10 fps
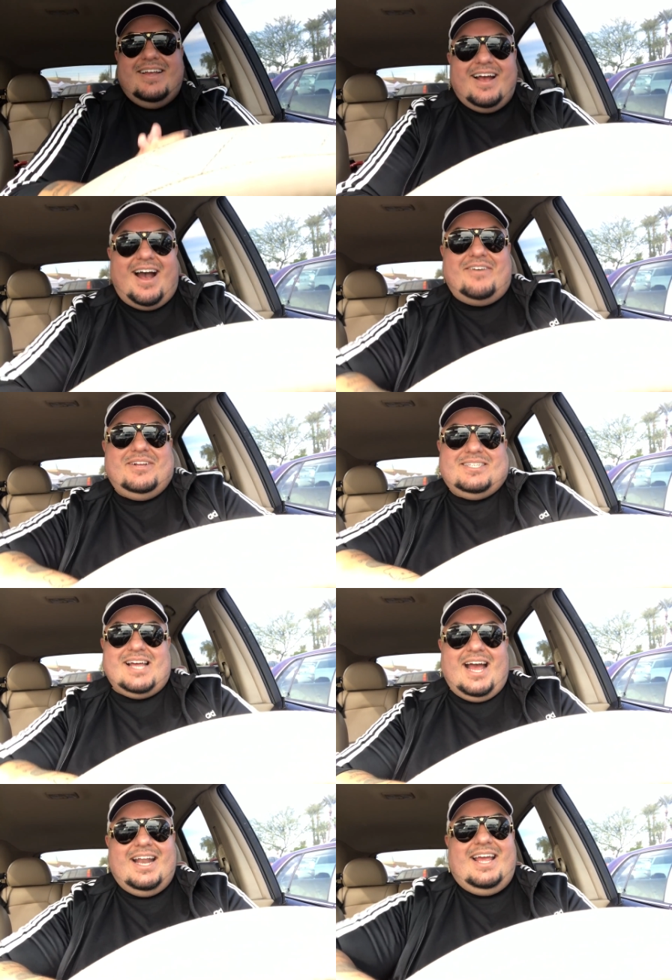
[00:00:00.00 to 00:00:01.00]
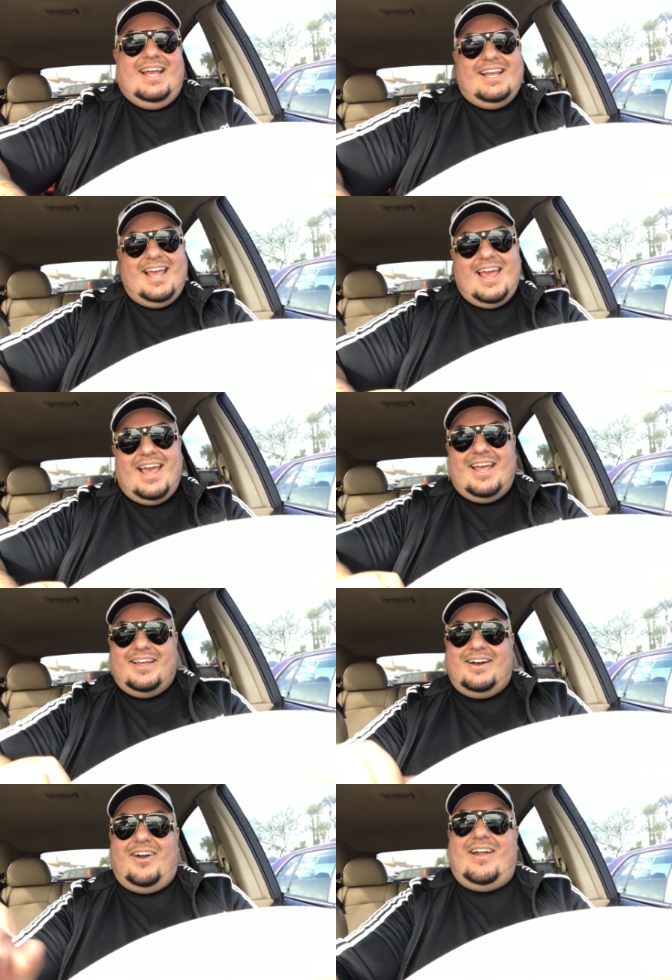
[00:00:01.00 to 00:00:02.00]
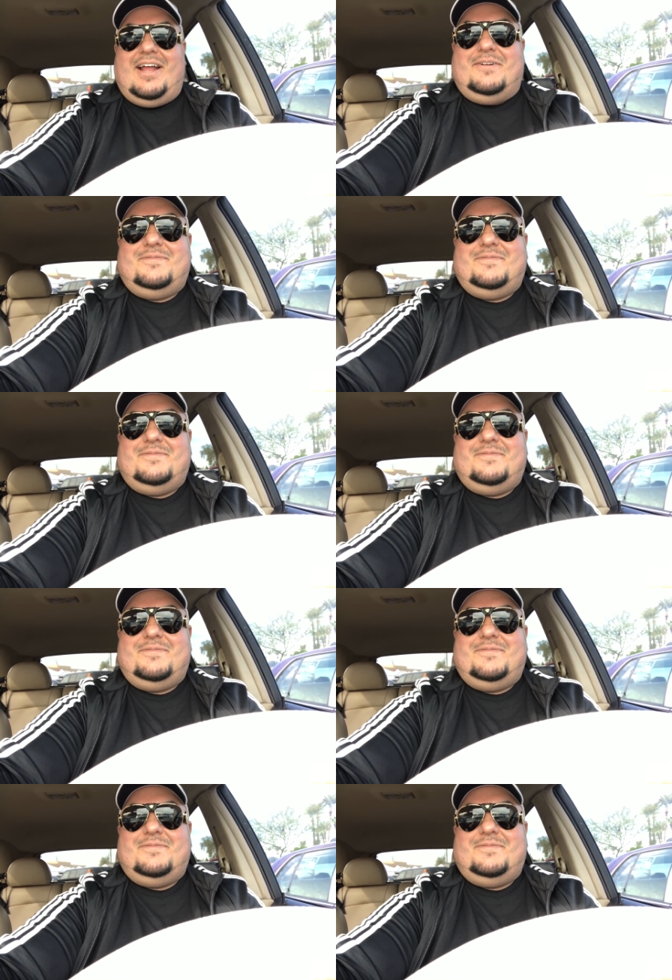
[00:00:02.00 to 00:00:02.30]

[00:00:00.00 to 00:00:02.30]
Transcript: I'm excited. Yeah. All right.